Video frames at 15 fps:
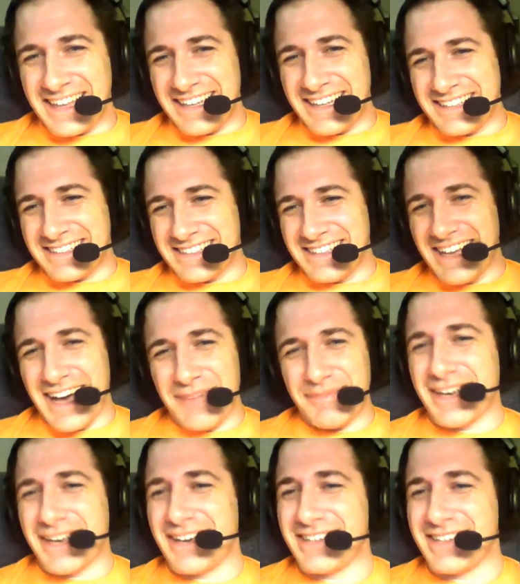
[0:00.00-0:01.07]
it's not
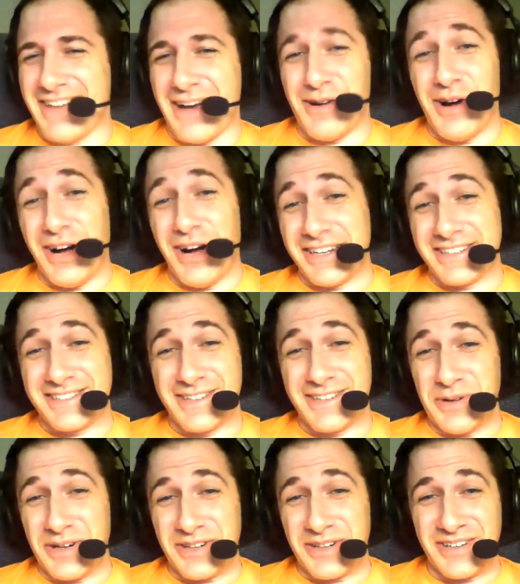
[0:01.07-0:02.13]
because of how honest you
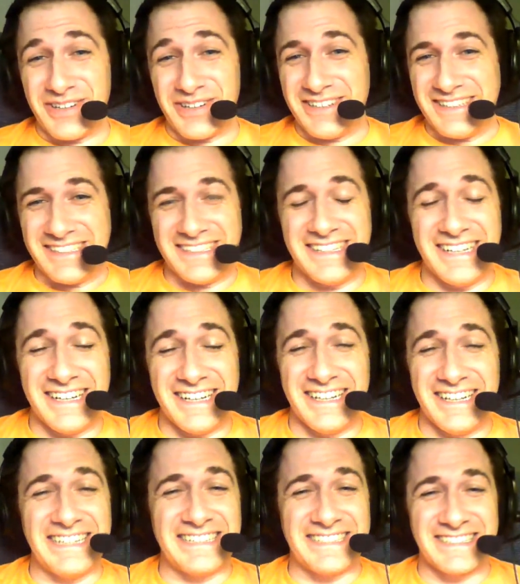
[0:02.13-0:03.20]
are, girl.
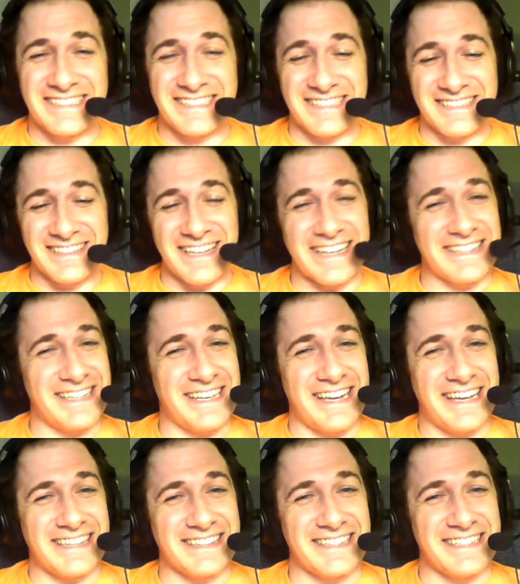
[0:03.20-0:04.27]
Just laying that
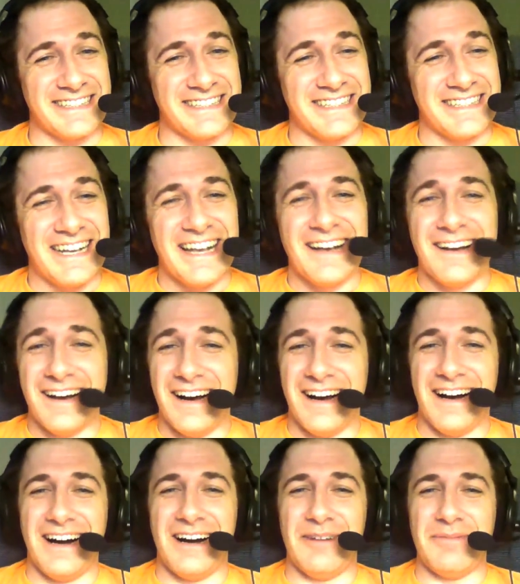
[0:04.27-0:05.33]
out there.
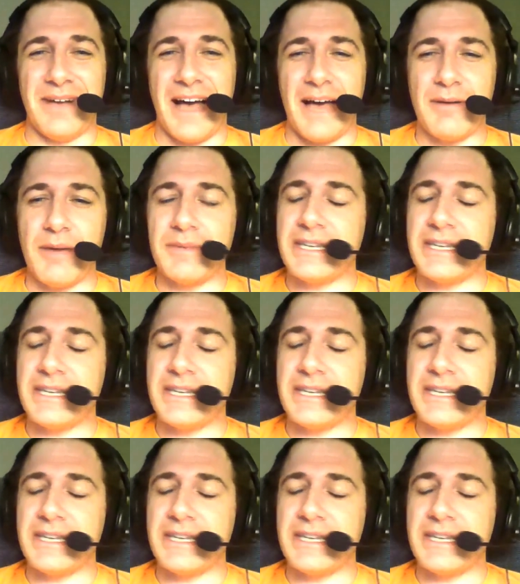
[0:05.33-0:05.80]
I mean,